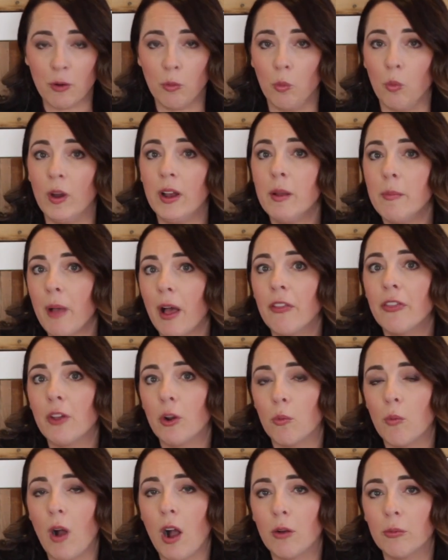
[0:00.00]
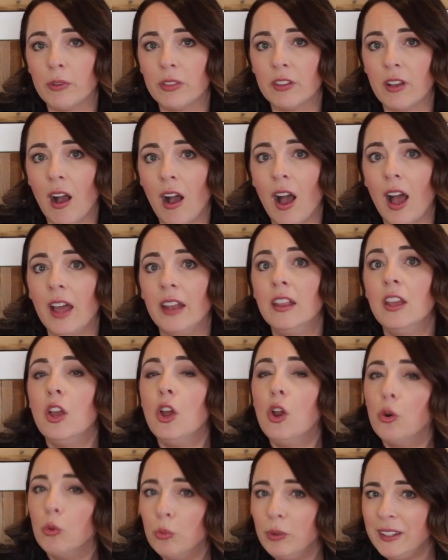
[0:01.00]
and what about their walk with God
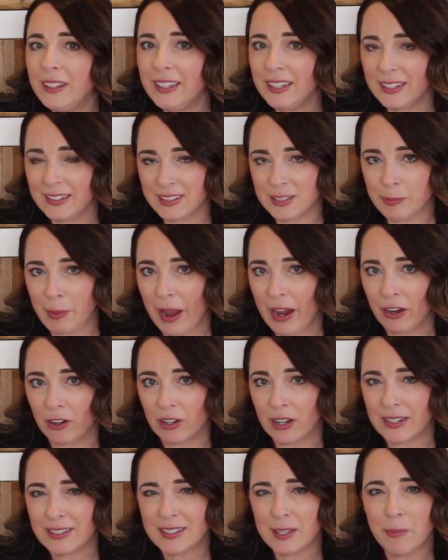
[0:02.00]
really inspired us.